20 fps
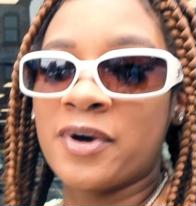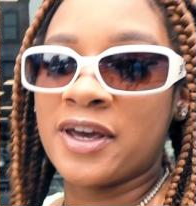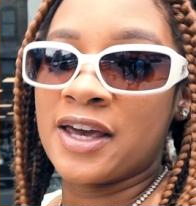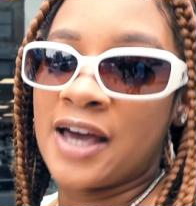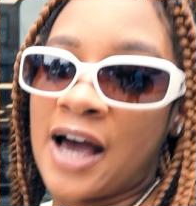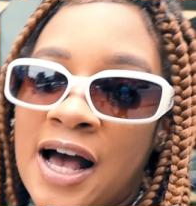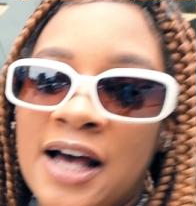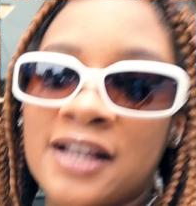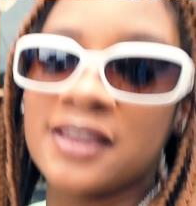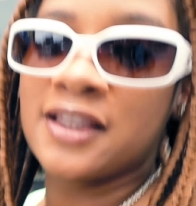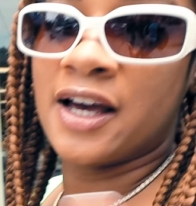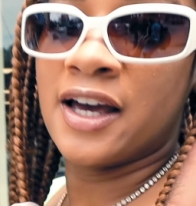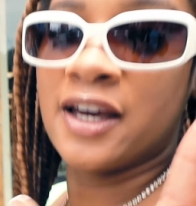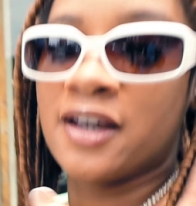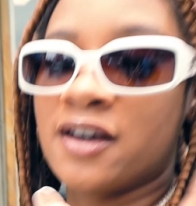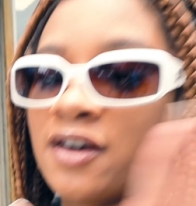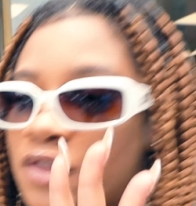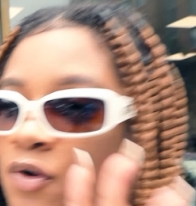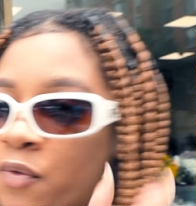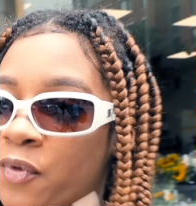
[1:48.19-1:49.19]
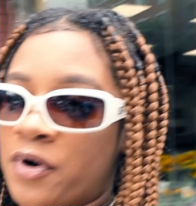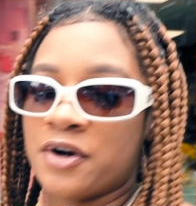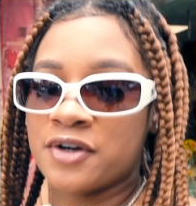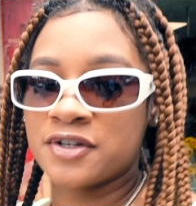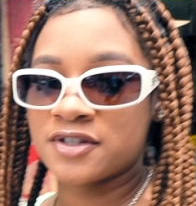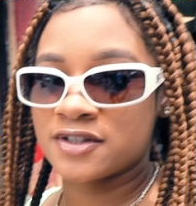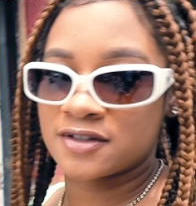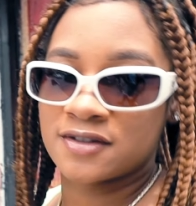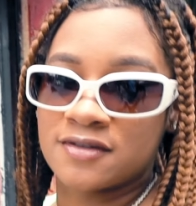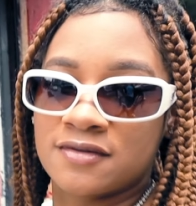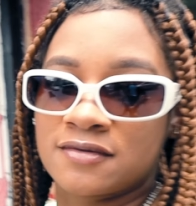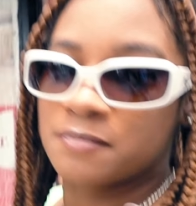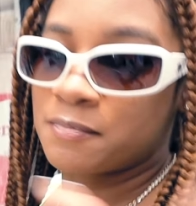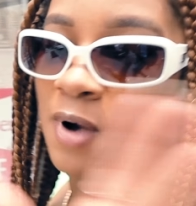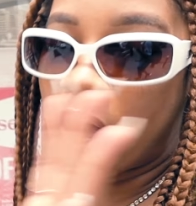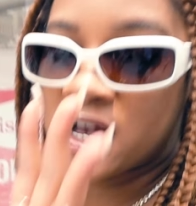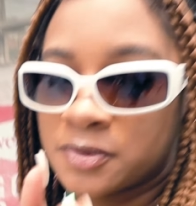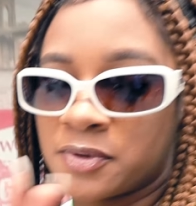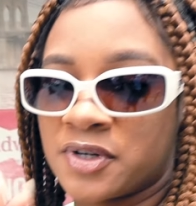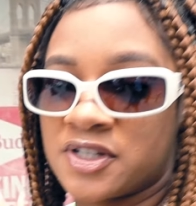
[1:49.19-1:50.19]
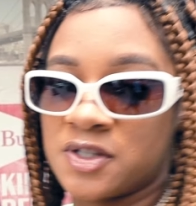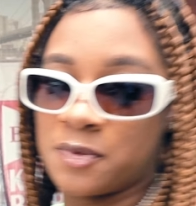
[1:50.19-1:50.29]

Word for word: we had like the worst possible